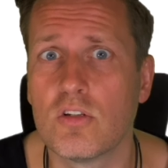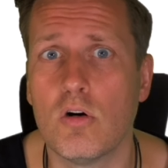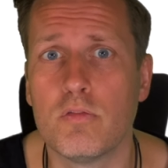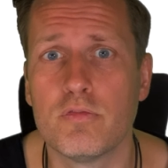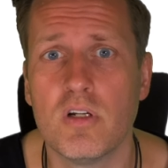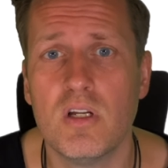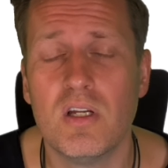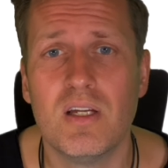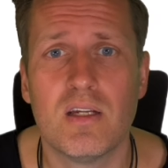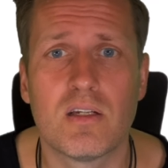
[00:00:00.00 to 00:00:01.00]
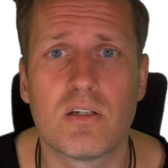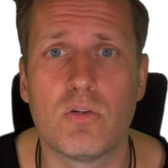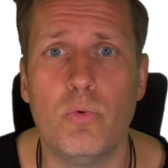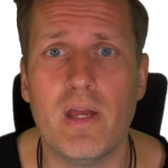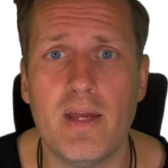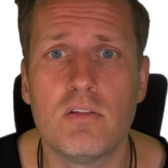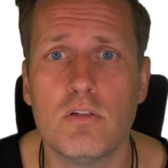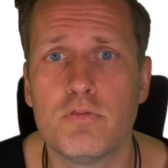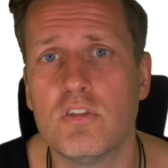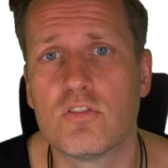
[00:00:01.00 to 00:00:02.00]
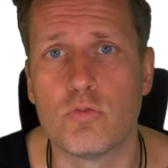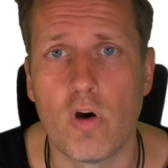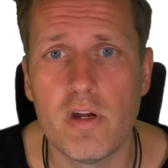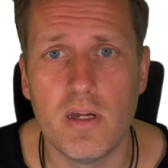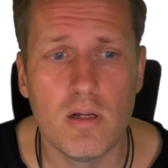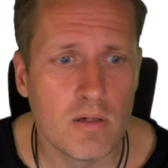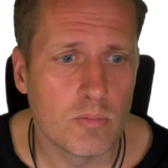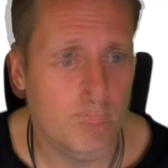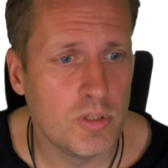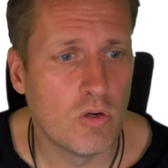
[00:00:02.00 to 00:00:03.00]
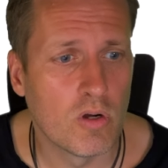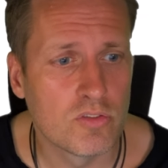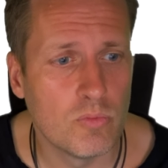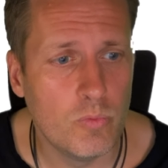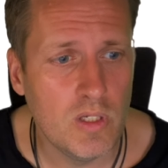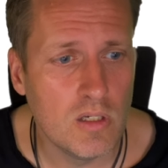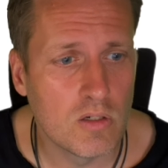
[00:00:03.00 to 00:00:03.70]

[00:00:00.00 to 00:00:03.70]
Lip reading: of creative destroying, because we are